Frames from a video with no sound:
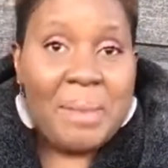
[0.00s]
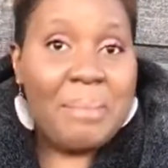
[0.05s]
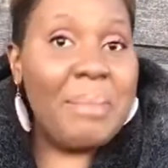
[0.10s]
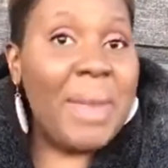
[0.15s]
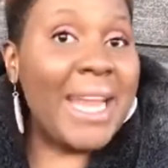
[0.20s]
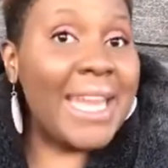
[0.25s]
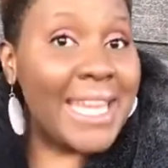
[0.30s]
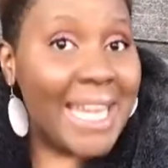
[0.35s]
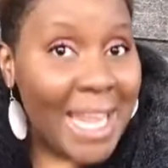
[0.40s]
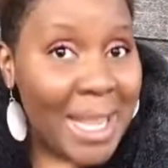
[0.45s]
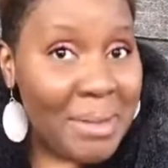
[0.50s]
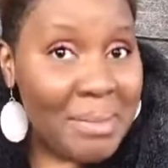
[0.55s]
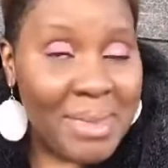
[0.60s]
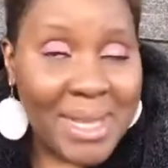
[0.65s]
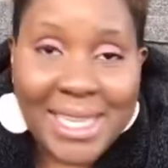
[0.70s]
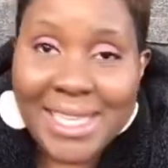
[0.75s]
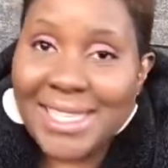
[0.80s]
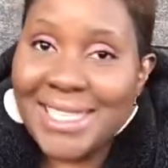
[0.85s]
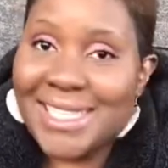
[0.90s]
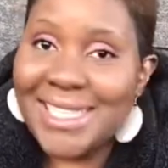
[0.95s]
My name
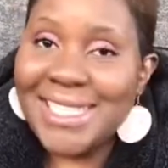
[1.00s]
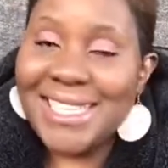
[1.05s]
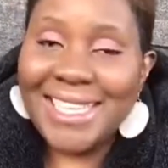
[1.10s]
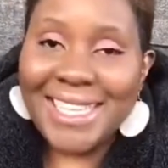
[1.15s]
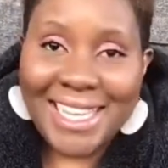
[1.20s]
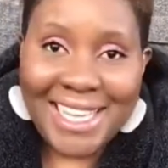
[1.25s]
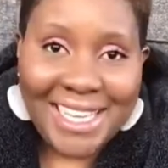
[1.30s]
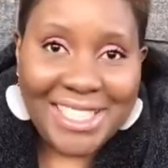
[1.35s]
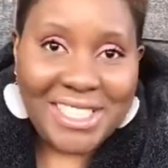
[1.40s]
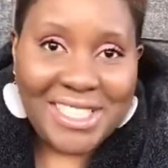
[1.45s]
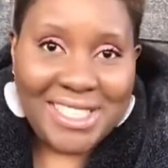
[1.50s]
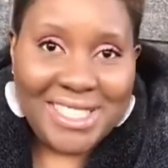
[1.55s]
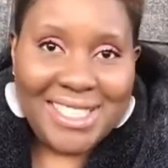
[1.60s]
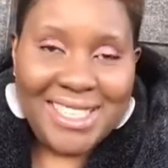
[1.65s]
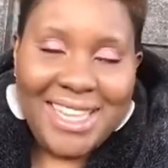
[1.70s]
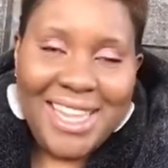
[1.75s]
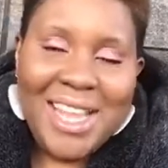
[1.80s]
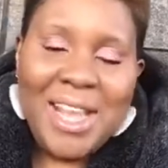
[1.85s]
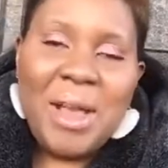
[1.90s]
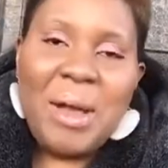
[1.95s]
is Nkechi,
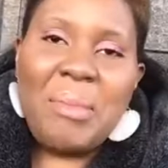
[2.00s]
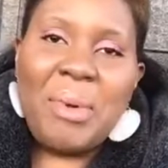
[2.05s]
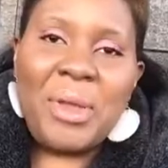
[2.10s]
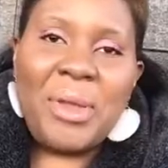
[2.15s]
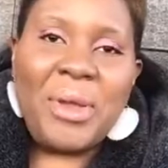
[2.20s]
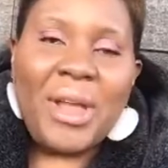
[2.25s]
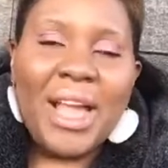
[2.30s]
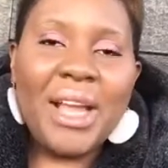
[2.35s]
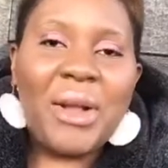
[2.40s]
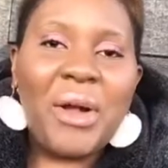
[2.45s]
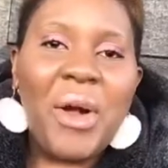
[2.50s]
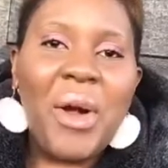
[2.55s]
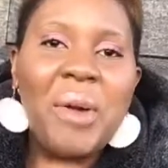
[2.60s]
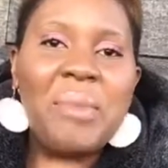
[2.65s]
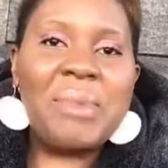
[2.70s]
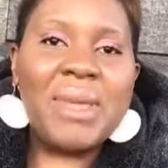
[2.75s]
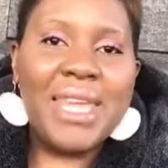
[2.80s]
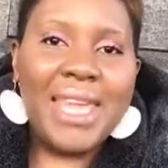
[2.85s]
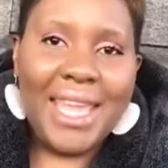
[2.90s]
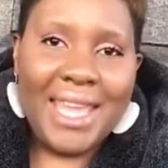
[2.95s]
but you can
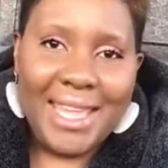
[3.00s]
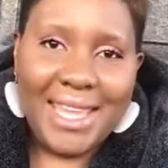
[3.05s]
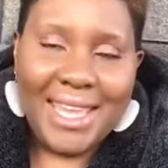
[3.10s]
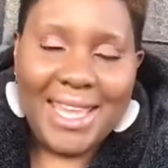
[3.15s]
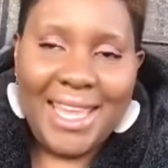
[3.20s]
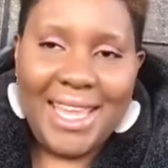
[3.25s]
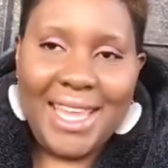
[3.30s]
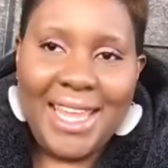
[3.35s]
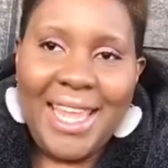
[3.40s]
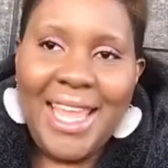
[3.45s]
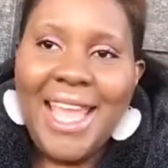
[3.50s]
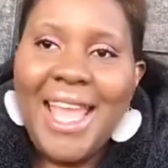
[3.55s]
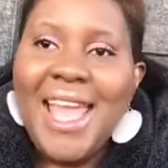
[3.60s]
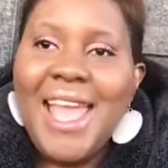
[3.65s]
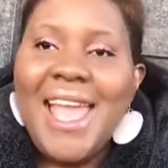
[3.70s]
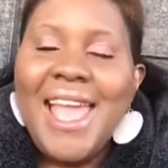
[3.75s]
call me NK.